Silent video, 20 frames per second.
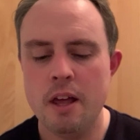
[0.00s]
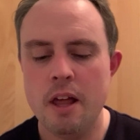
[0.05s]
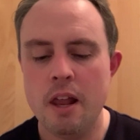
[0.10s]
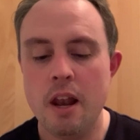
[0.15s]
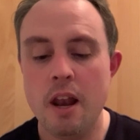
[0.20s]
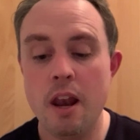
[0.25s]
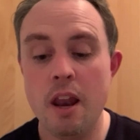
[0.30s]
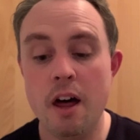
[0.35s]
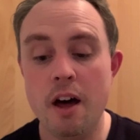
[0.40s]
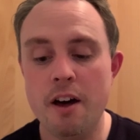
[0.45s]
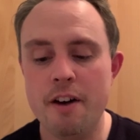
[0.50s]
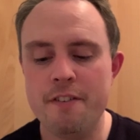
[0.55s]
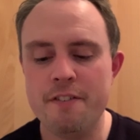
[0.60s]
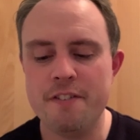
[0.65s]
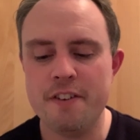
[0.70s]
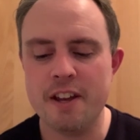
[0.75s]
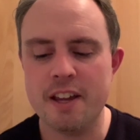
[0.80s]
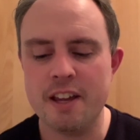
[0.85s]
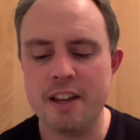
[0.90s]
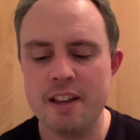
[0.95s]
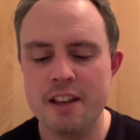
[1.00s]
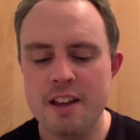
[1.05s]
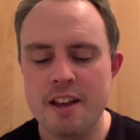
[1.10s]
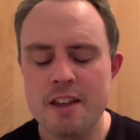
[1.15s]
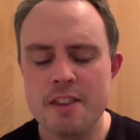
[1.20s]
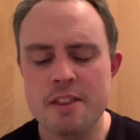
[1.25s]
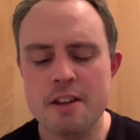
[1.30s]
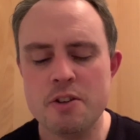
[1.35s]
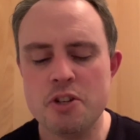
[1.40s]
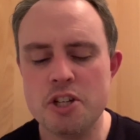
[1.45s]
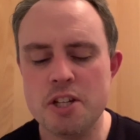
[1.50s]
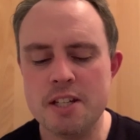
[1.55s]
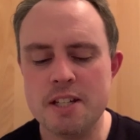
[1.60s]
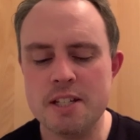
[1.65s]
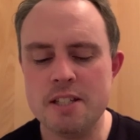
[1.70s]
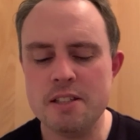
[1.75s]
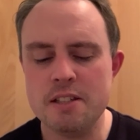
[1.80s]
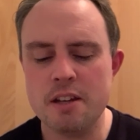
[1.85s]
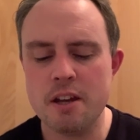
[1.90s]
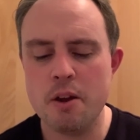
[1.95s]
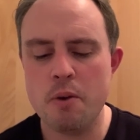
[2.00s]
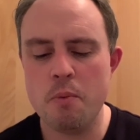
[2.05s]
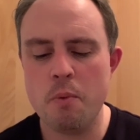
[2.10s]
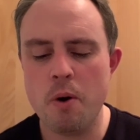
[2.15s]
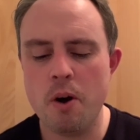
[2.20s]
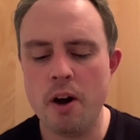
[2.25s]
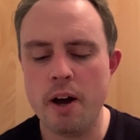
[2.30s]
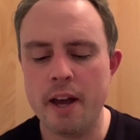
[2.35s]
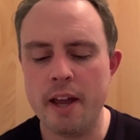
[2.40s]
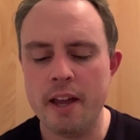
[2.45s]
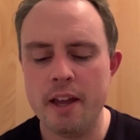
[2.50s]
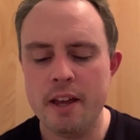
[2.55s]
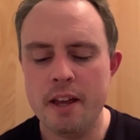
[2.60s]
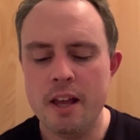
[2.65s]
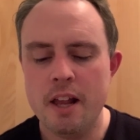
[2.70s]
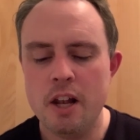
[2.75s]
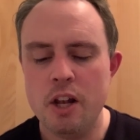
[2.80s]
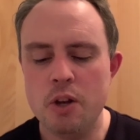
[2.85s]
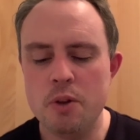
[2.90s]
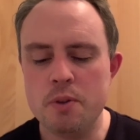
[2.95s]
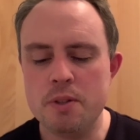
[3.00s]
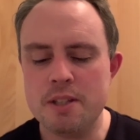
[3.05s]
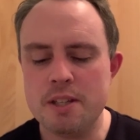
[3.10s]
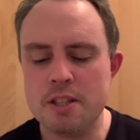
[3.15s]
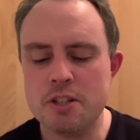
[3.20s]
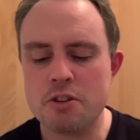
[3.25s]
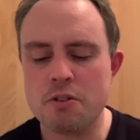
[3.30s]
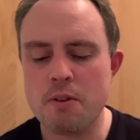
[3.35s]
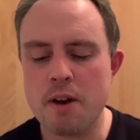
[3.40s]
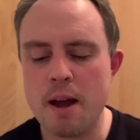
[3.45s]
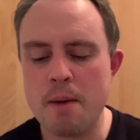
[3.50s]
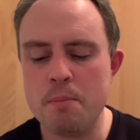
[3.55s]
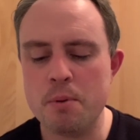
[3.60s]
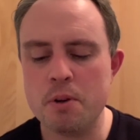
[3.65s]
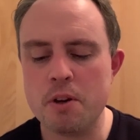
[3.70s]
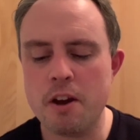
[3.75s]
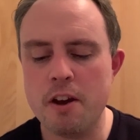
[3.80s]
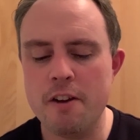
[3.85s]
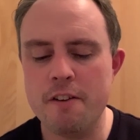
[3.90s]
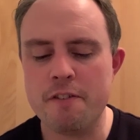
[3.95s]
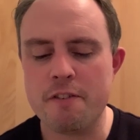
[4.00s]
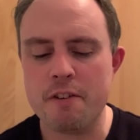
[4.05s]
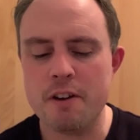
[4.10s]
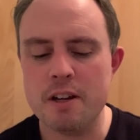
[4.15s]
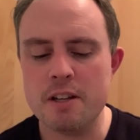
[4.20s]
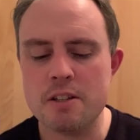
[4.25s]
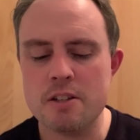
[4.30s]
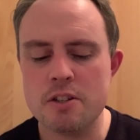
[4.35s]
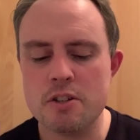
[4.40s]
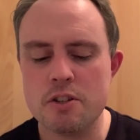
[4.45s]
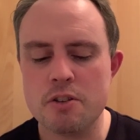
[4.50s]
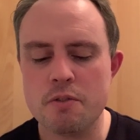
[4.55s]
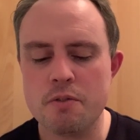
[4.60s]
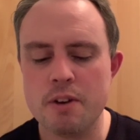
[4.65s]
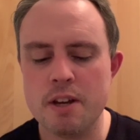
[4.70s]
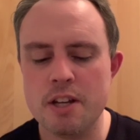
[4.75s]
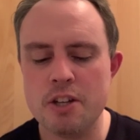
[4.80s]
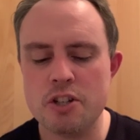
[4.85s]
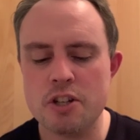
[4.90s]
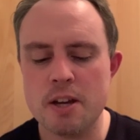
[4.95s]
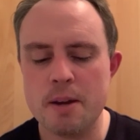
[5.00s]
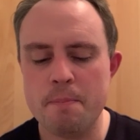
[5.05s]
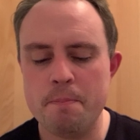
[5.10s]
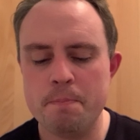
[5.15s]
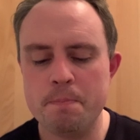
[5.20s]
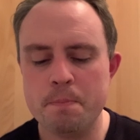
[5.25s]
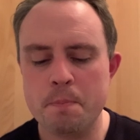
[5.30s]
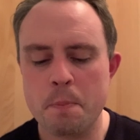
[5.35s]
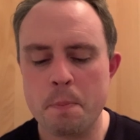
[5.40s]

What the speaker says: Laughing, though she didn't know why, Lucy scrambled over it to reach him.